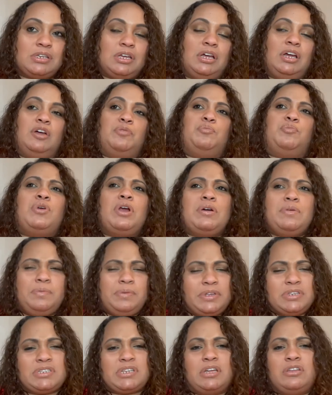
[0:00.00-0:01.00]
Um,
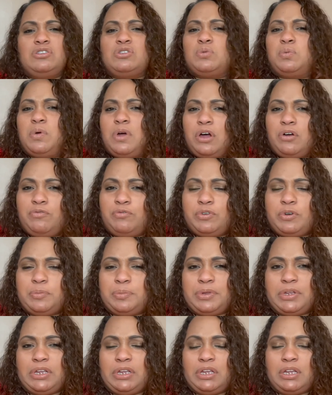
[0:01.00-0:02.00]
probably 10-12 would
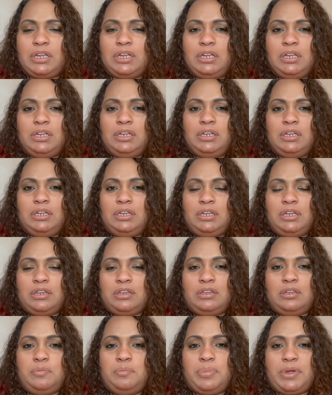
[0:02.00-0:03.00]
be
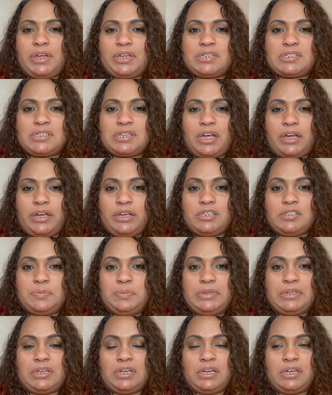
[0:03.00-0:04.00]
the best size
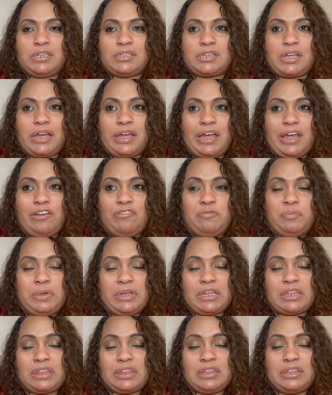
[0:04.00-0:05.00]
because I have
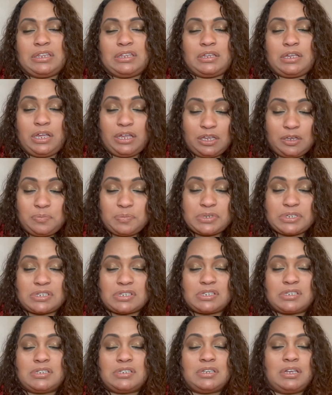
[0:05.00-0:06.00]
big
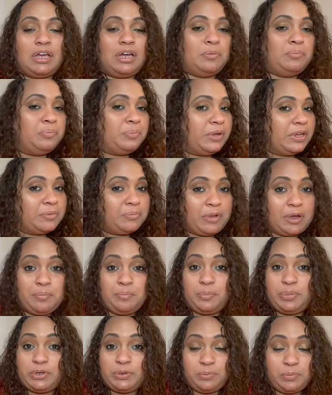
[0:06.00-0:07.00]
hips a big my
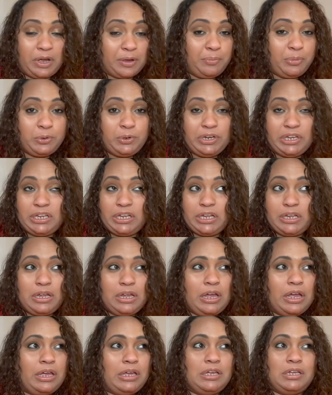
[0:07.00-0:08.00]
boat my booty
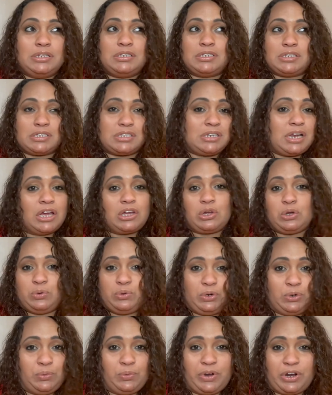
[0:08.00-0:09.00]
does not go
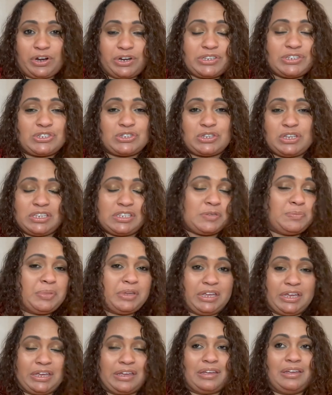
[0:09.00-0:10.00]
nowhere it's it's
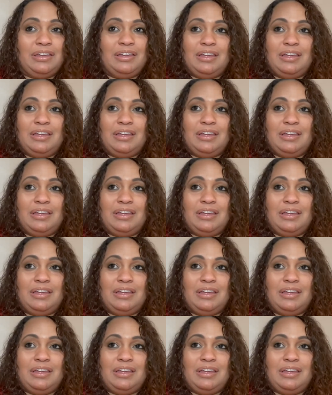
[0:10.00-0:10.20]
big